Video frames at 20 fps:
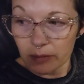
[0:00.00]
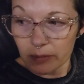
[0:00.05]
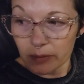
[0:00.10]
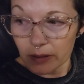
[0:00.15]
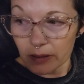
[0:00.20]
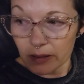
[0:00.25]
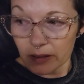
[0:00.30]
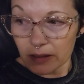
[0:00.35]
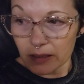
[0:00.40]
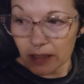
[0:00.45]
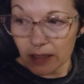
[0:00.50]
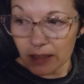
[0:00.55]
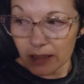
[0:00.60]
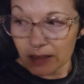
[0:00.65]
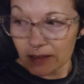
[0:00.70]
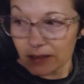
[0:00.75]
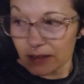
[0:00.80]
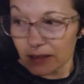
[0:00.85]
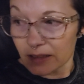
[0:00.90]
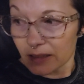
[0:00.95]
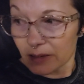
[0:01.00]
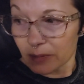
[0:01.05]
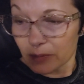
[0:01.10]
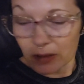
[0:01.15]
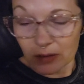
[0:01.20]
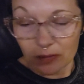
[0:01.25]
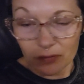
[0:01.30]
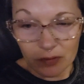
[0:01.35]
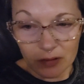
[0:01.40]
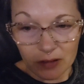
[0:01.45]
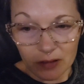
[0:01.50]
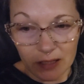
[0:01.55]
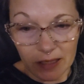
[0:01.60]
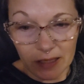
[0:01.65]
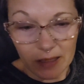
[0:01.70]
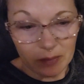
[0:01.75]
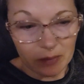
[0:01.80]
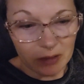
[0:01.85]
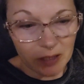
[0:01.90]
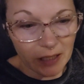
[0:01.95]
But yeah, that's it. I'm done for the
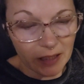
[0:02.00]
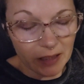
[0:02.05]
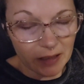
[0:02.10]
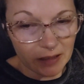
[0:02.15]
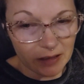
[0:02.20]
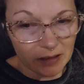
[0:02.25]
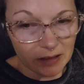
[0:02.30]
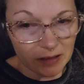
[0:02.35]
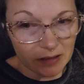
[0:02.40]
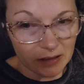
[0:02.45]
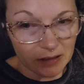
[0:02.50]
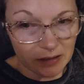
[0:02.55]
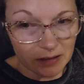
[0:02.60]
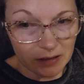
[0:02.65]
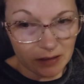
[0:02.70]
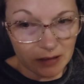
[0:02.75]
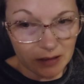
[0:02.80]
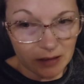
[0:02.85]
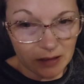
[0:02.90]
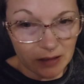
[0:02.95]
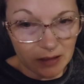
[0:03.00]
day. I'm tired, and